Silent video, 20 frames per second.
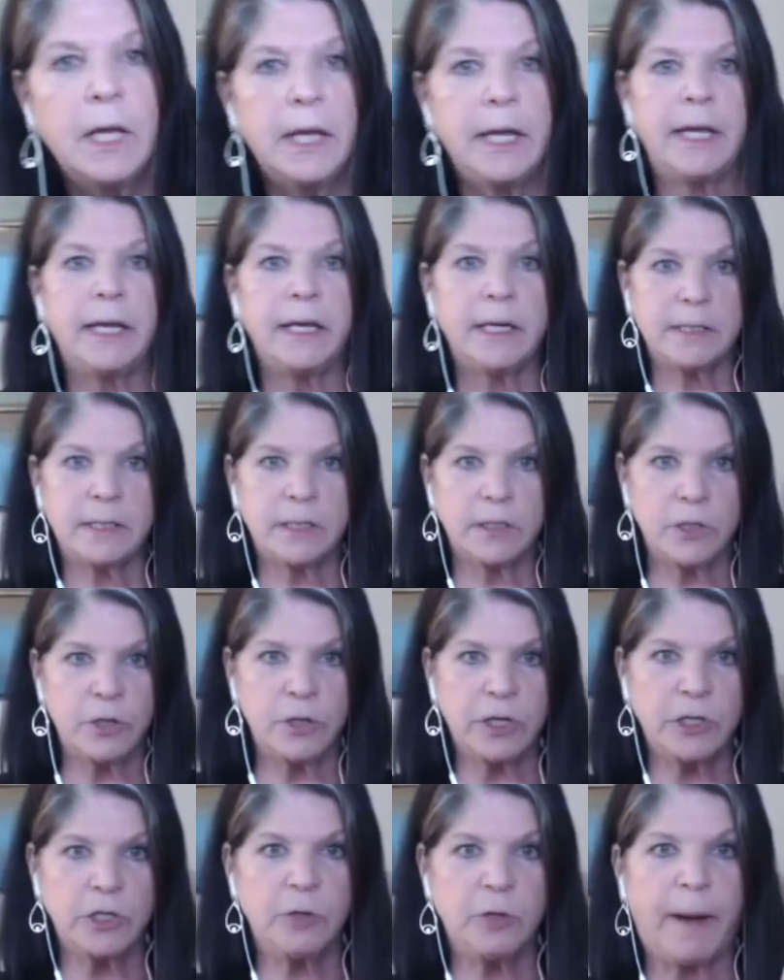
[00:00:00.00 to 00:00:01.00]
is you
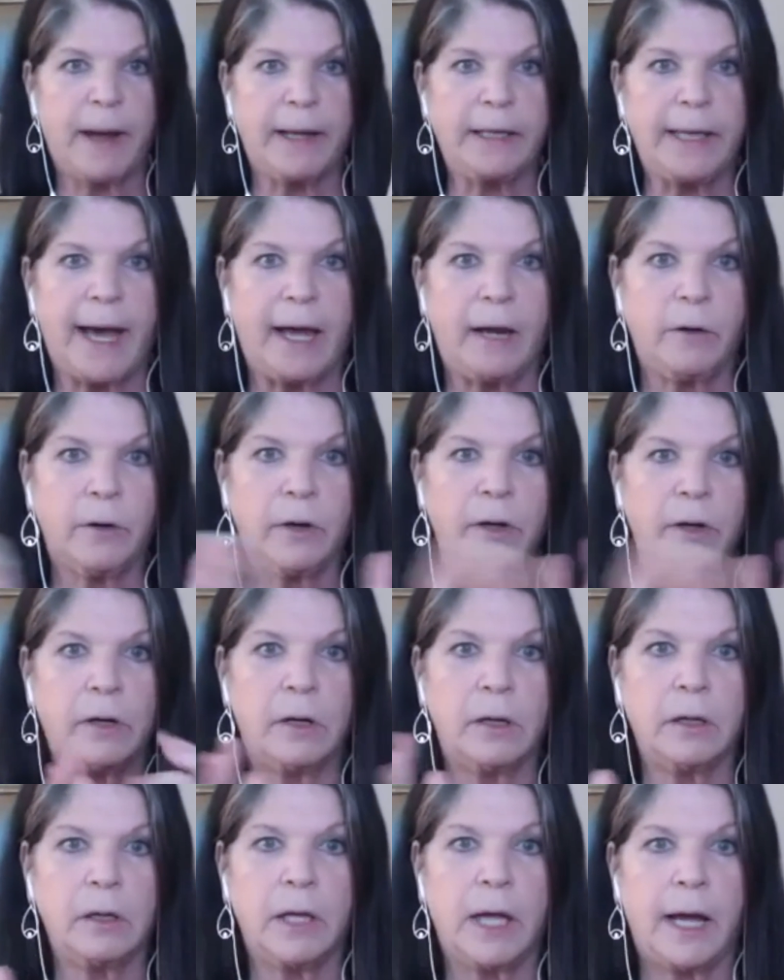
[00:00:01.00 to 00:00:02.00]
can do
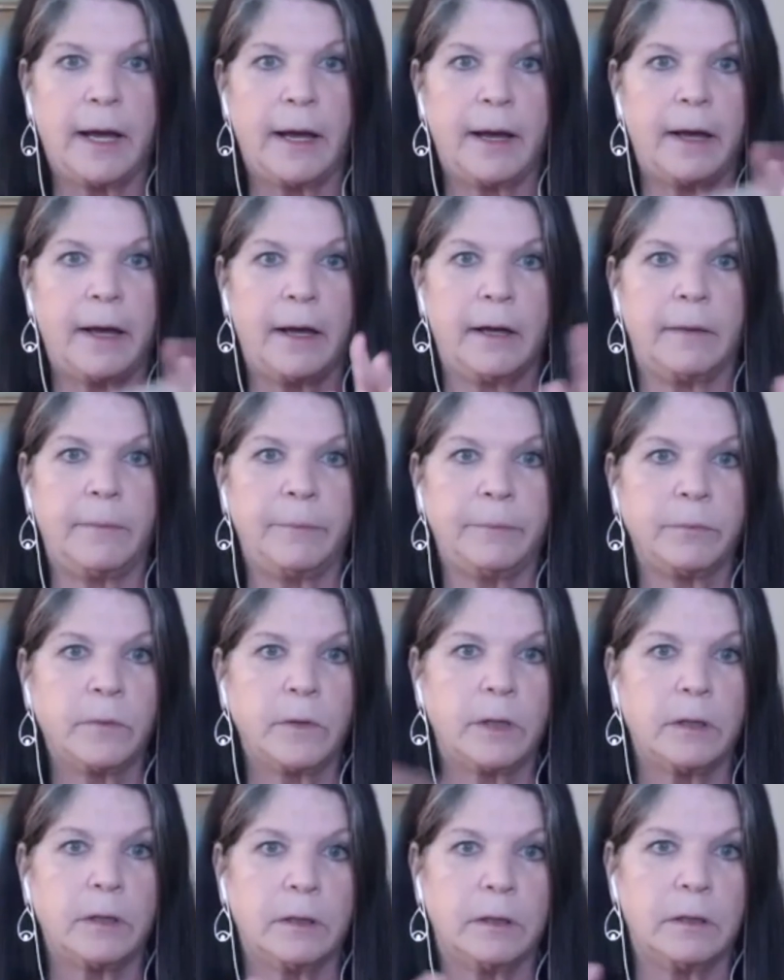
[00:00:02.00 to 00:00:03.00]
bilateral, kind
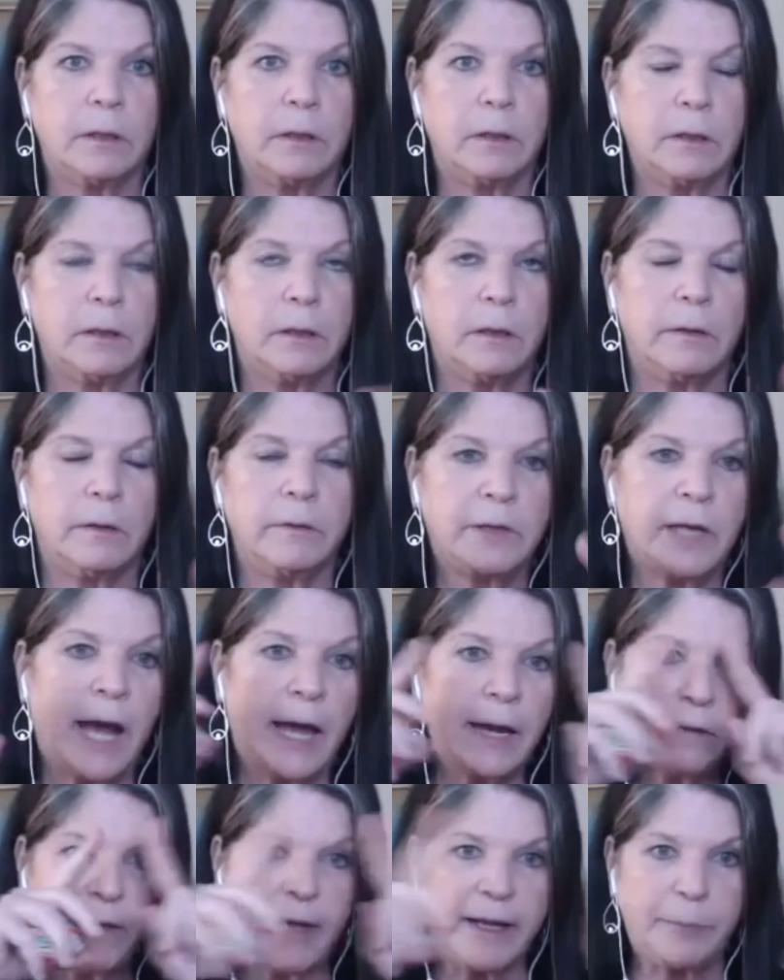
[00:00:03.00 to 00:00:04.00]

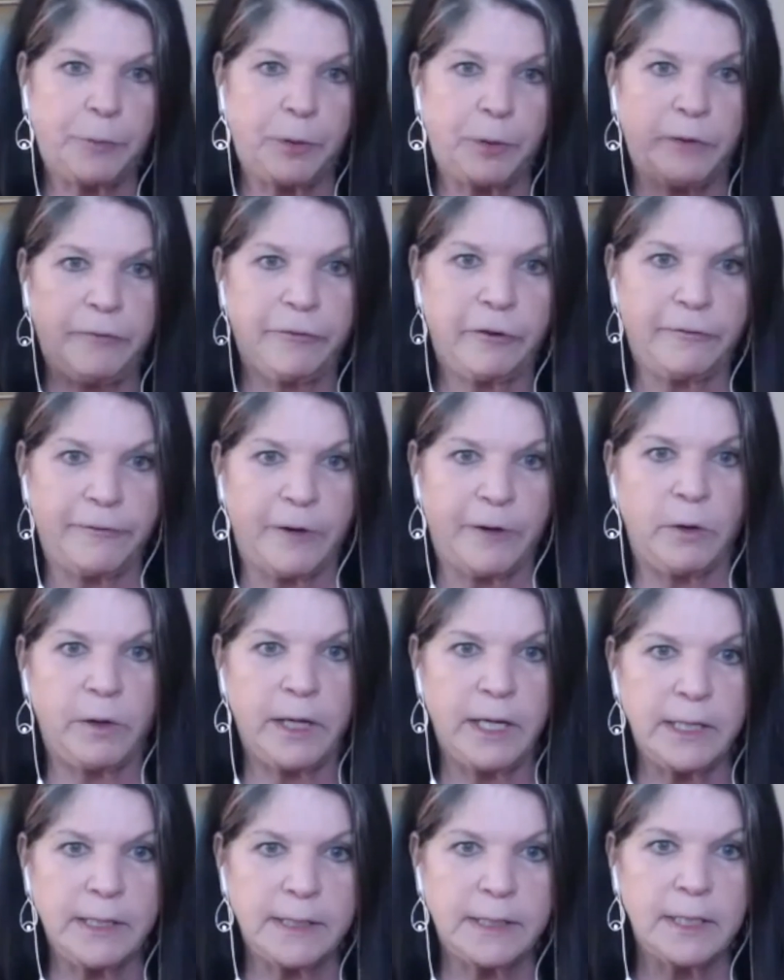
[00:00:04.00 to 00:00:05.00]
of like peripheral
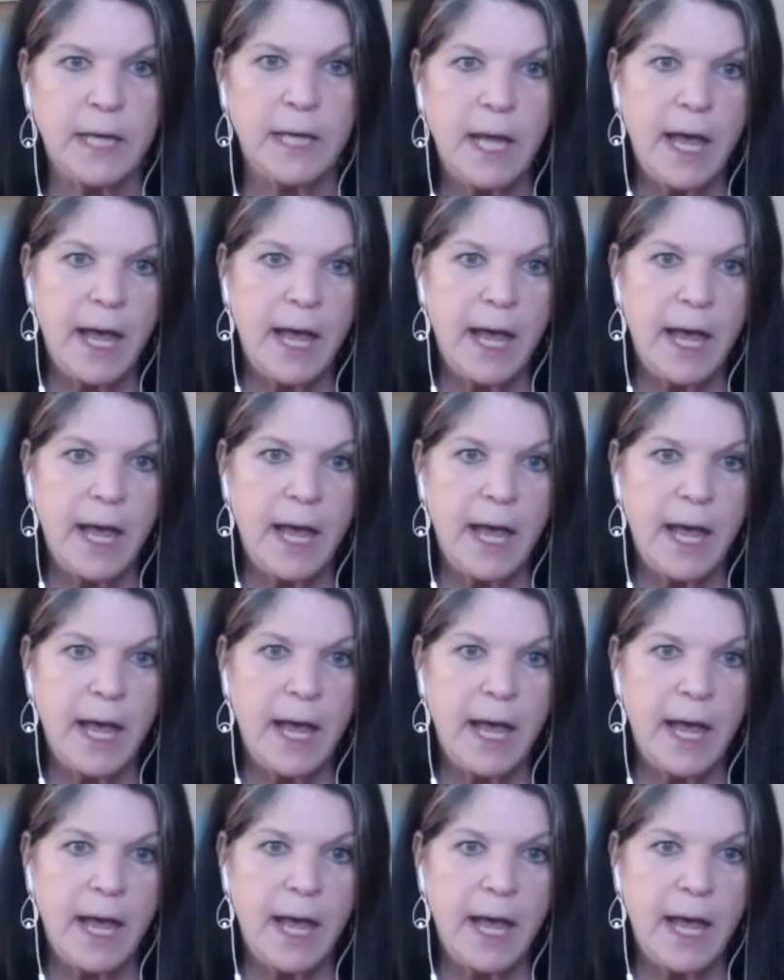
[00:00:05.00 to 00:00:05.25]
focus.